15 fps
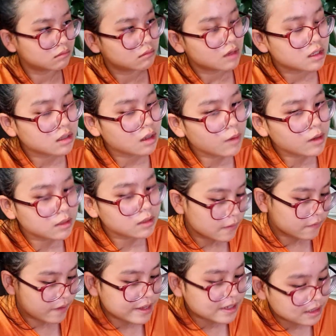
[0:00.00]
someone's like
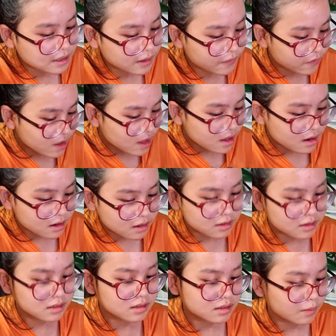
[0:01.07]
face the
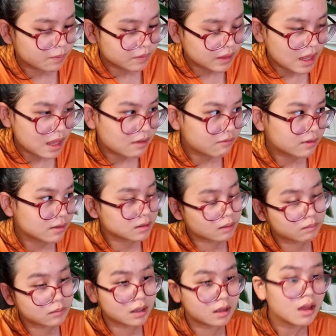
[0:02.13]
fears of death or
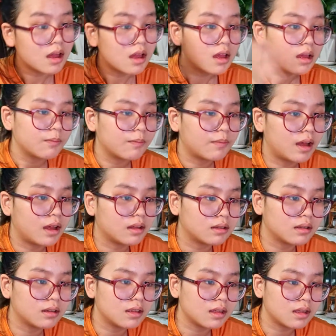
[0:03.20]
something, but
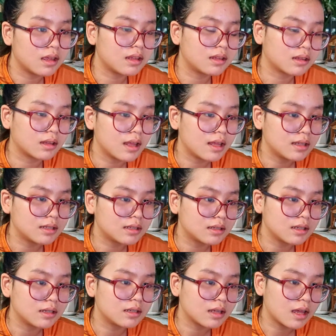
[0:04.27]
it's
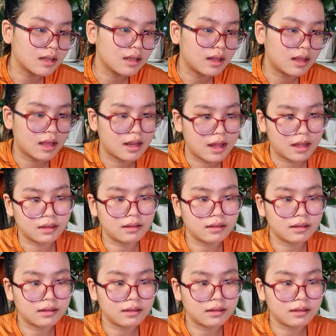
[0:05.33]
kind of like that.